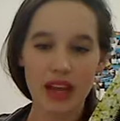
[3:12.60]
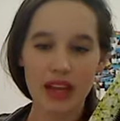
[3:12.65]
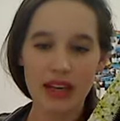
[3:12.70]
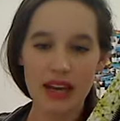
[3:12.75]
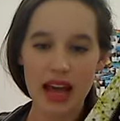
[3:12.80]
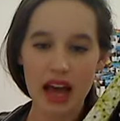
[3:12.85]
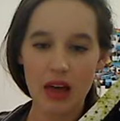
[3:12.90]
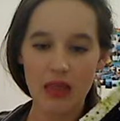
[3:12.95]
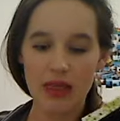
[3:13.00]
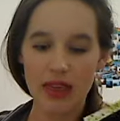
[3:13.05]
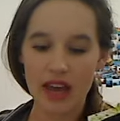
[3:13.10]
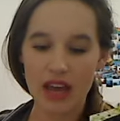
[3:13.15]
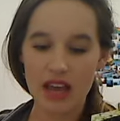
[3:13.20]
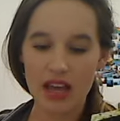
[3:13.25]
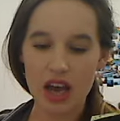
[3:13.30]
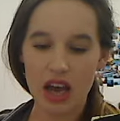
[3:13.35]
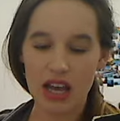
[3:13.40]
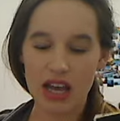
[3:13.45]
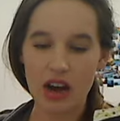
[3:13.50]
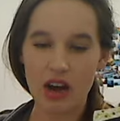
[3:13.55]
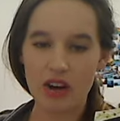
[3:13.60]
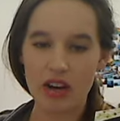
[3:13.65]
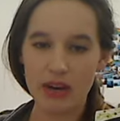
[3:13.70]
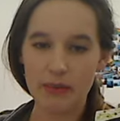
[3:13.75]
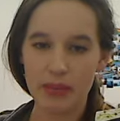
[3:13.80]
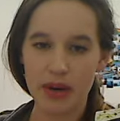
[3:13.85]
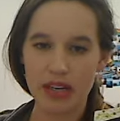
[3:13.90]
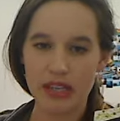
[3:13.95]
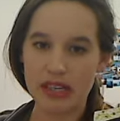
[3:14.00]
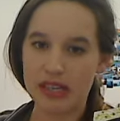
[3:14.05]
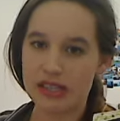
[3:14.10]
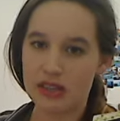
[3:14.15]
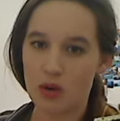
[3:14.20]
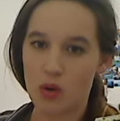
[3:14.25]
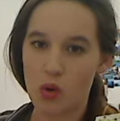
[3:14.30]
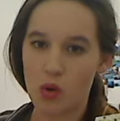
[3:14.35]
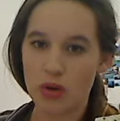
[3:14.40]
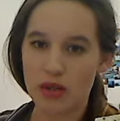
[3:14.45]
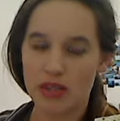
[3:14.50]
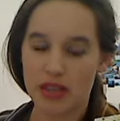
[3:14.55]
Now, the iconic brushes are
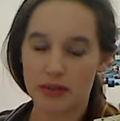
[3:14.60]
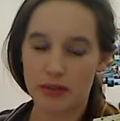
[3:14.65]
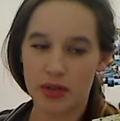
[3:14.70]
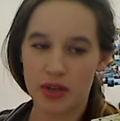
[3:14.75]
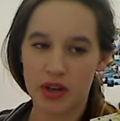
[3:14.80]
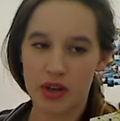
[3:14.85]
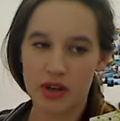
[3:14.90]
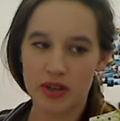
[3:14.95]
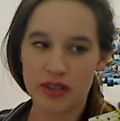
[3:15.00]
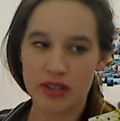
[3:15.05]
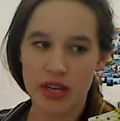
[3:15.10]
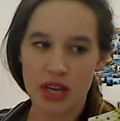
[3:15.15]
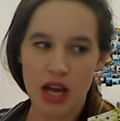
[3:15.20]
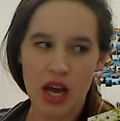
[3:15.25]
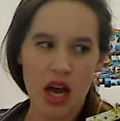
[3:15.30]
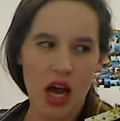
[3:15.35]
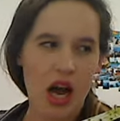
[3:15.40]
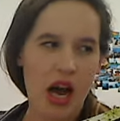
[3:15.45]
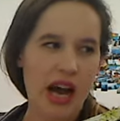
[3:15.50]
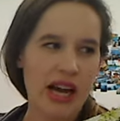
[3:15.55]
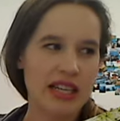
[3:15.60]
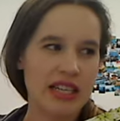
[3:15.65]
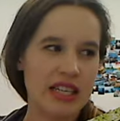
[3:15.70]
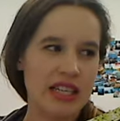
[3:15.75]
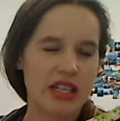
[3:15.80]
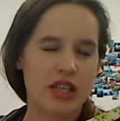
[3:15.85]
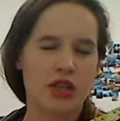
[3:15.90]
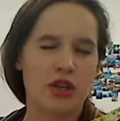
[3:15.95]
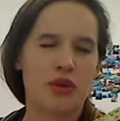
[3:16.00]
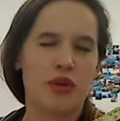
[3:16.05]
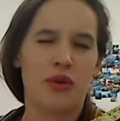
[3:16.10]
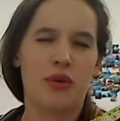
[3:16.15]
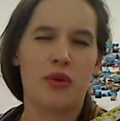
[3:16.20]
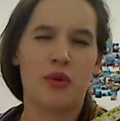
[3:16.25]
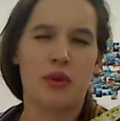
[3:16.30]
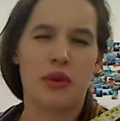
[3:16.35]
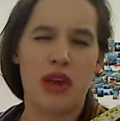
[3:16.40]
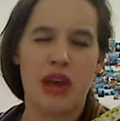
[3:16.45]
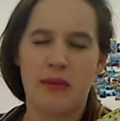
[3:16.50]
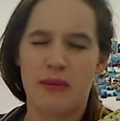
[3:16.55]
awesome because I didn't
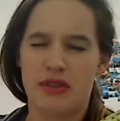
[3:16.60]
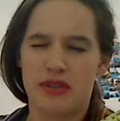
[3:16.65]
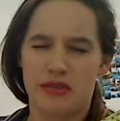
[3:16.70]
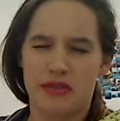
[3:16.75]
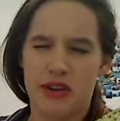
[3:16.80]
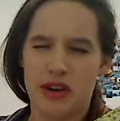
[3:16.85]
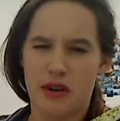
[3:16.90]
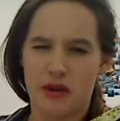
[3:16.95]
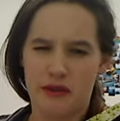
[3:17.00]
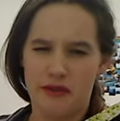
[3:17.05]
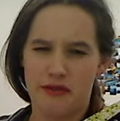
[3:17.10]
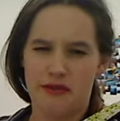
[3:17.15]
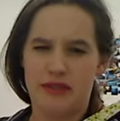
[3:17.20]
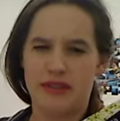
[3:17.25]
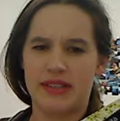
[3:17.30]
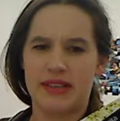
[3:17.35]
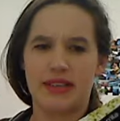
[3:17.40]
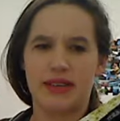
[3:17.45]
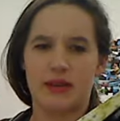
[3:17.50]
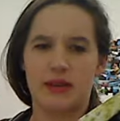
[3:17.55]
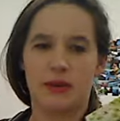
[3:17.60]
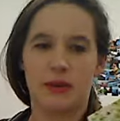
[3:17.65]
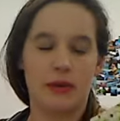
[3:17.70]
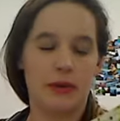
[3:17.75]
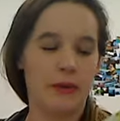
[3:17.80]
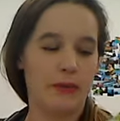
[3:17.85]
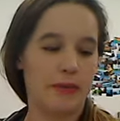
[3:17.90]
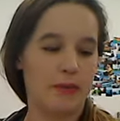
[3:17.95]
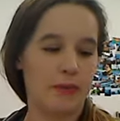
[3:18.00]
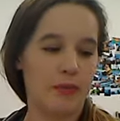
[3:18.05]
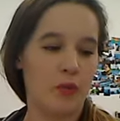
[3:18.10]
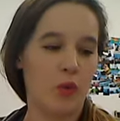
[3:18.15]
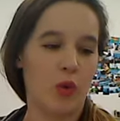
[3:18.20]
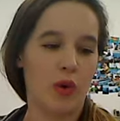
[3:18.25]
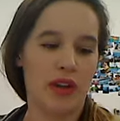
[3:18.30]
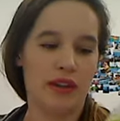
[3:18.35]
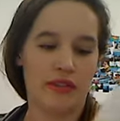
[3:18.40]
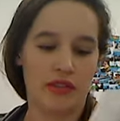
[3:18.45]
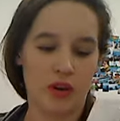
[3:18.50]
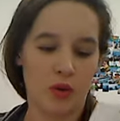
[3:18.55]
do chemistry or physics or
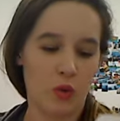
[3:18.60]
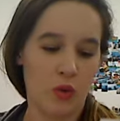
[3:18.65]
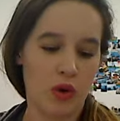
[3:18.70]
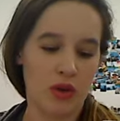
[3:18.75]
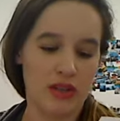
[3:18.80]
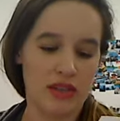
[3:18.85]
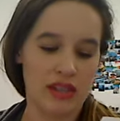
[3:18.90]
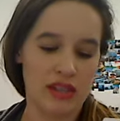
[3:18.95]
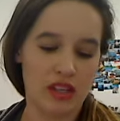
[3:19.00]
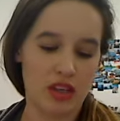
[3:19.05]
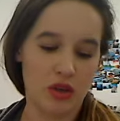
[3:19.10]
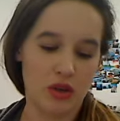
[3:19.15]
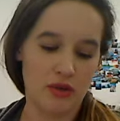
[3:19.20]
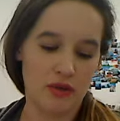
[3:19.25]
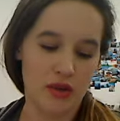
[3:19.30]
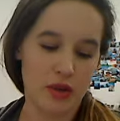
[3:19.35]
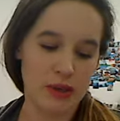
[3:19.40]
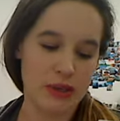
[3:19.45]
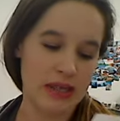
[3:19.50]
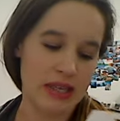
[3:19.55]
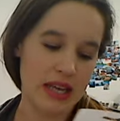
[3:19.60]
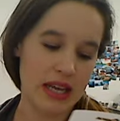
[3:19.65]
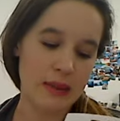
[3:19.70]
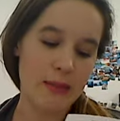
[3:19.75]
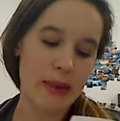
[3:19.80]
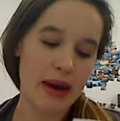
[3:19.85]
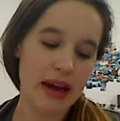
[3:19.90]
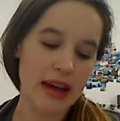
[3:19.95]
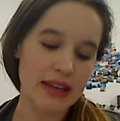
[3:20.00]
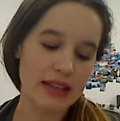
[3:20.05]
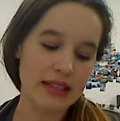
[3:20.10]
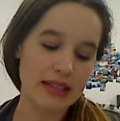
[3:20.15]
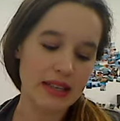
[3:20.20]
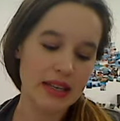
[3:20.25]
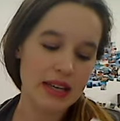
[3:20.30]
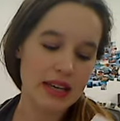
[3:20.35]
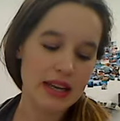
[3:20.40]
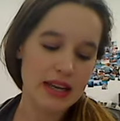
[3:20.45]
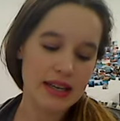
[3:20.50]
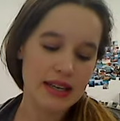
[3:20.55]
whatever it was in university, but
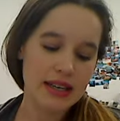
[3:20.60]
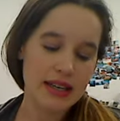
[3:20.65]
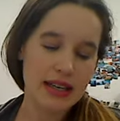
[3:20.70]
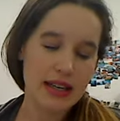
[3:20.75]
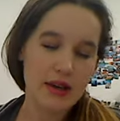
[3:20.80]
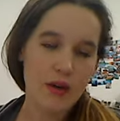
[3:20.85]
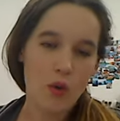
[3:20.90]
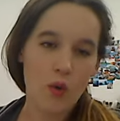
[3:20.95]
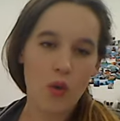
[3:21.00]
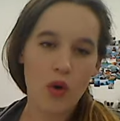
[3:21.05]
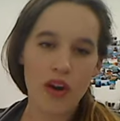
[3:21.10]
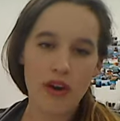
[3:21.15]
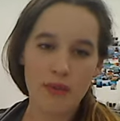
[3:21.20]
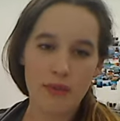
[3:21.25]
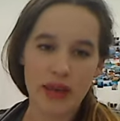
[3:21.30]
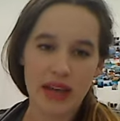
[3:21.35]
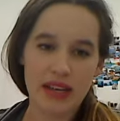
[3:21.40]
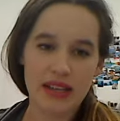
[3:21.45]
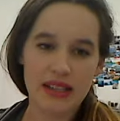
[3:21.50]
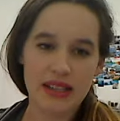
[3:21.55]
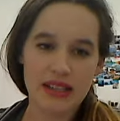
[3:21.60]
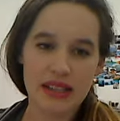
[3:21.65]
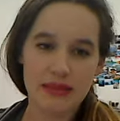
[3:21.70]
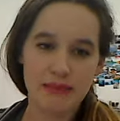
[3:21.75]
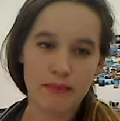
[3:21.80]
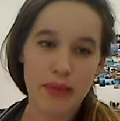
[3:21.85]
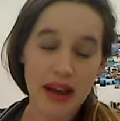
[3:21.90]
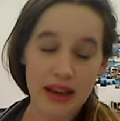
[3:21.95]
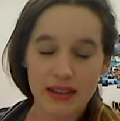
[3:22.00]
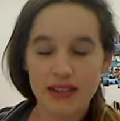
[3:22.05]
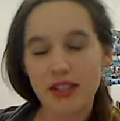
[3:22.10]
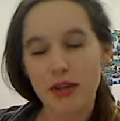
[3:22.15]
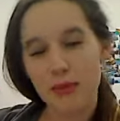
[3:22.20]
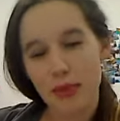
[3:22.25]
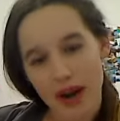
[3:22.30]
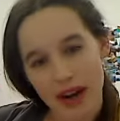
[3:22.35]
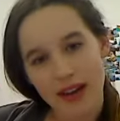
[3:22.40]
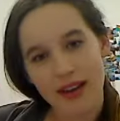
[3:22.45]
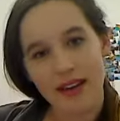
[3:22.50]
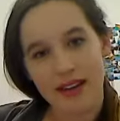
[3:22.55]
what it means, to
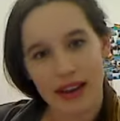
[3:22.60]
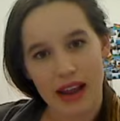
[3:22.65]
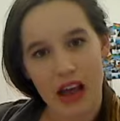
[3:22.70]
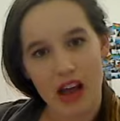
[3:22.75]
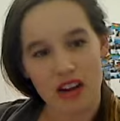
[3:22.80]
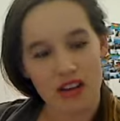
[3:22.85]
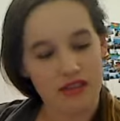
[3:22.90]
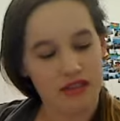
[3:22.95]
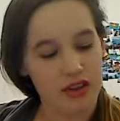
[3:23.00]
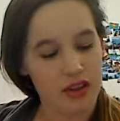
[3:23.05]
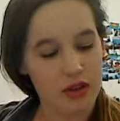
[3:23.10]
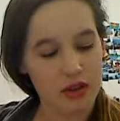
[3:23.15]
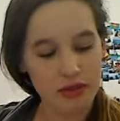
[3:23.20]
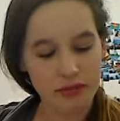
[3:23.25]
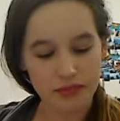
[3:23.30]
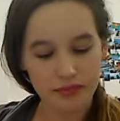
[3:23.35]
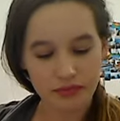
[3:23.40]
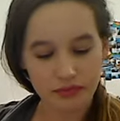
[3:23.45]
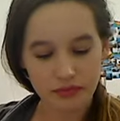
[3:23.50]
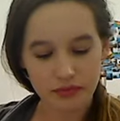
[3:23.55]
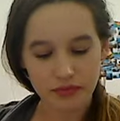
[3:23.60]
break it down for you,